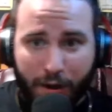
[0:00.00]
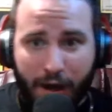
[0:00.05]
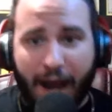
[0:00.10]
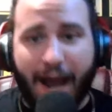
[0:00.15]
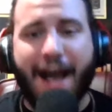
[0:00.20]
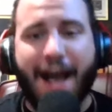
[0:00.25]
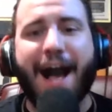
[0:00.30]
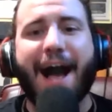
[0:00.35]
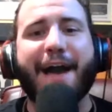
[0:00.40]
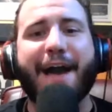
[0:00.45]

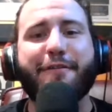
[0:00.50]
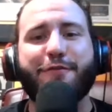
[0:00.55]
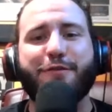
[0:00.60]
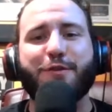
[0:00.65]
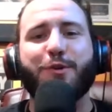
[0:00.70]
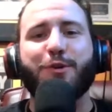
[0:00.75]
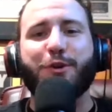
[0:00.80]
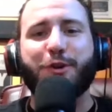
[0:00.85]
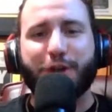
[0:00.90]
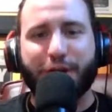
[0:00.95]
But I, I
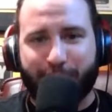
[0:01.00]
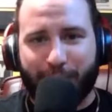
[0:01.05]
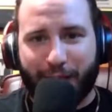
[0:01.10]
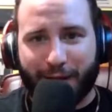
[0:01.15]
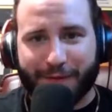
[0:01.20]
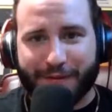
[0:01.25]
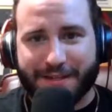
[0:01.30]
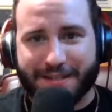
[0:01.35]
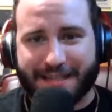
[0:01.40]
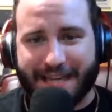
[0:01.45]
feel good
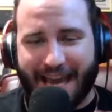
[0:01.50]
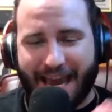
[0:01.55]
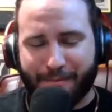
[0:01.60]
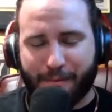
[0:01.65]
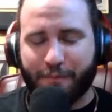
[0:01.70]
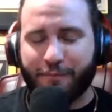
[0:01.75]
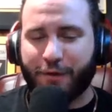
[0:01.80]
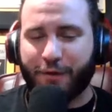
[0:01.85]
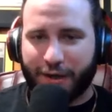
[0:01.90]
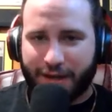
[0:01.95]
about this
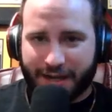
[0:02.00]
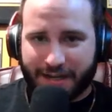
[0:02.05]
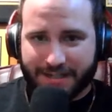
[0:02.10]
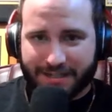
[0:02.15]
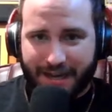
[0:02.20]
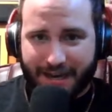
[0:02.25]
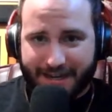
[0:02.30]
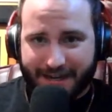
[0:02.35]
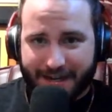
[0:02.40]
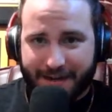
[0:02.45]
game. I'm very
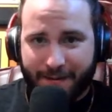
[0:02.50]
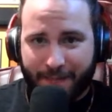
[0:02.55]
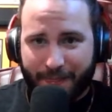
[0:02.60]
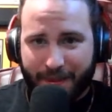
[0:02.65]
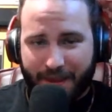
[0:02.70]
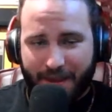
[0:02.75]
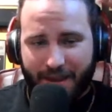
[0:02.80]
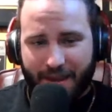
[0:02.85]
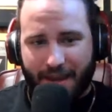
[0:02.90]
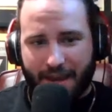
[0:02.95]
excited.
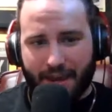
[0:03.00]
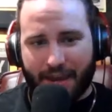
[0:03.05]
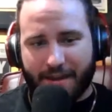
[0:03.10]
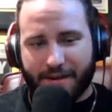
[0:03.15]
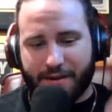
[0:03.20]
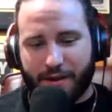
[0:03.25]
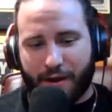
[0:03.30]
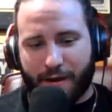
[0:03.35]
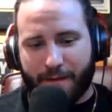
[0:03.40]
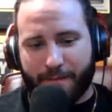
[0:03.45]

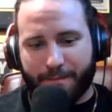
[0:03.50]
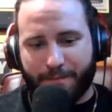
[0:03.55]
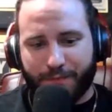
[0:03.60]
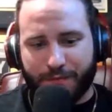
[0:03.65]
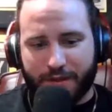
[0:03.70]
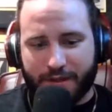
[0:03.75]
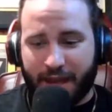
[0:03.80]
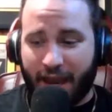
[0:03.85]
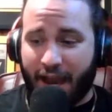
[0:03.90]
And, um,